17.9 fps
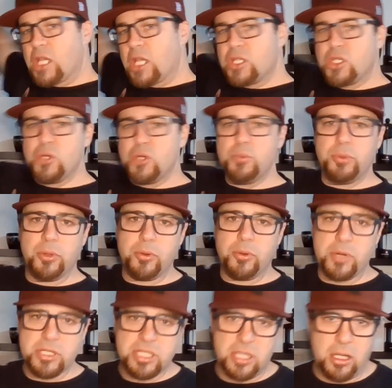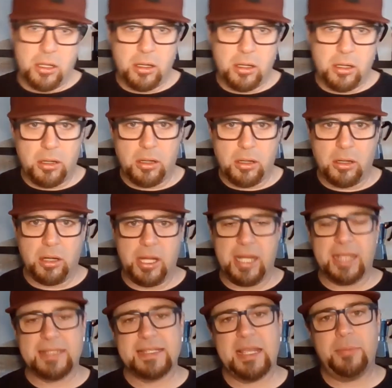two brewers are
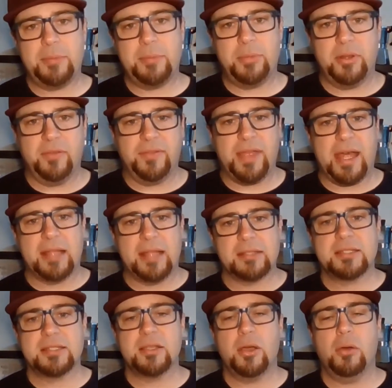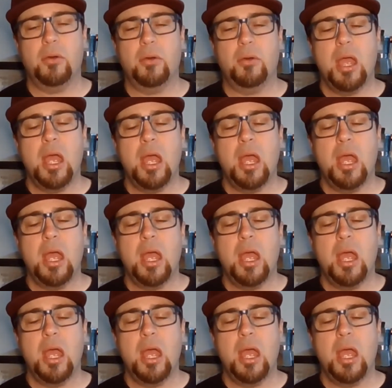an example of that. So